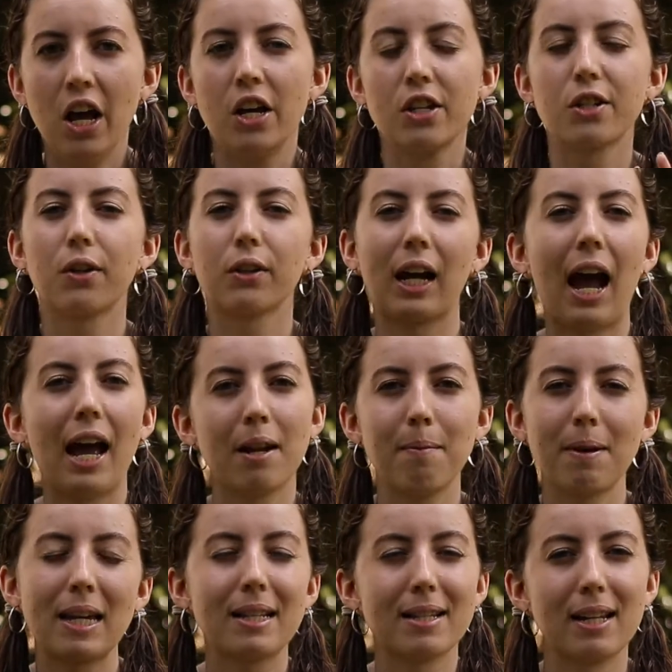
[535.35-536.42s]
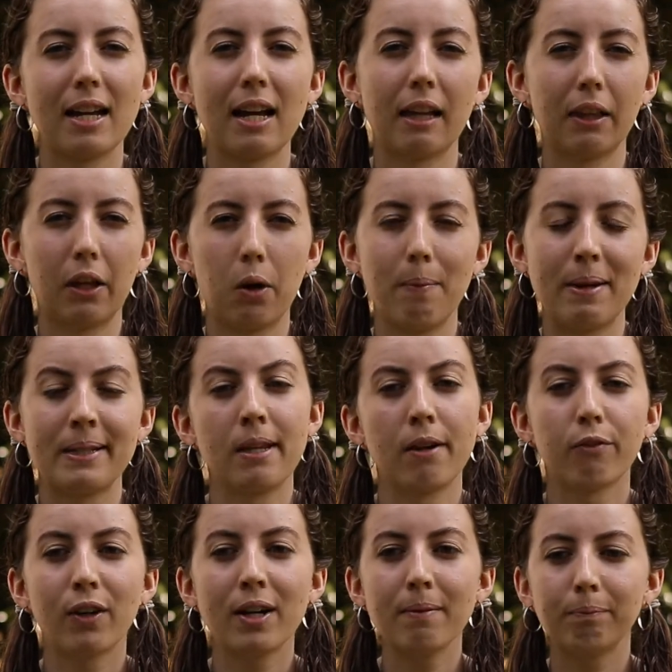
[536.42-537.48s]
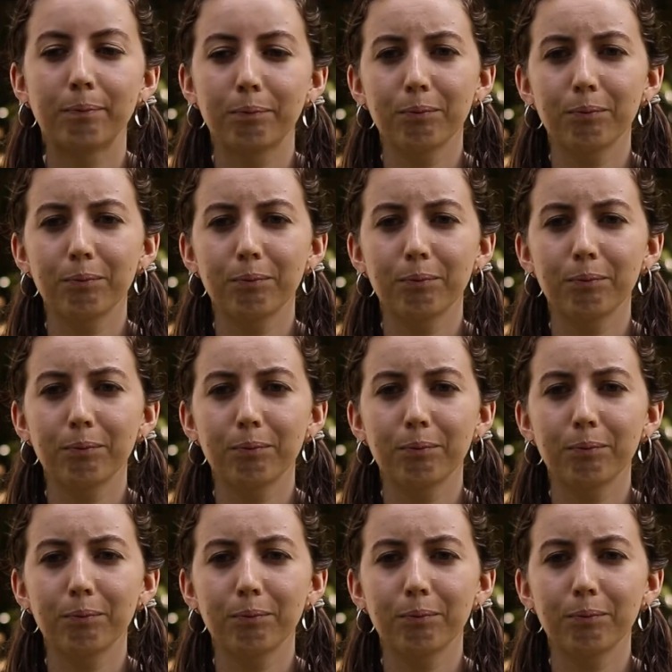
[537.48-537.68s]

So it kind of makes it a little bit different.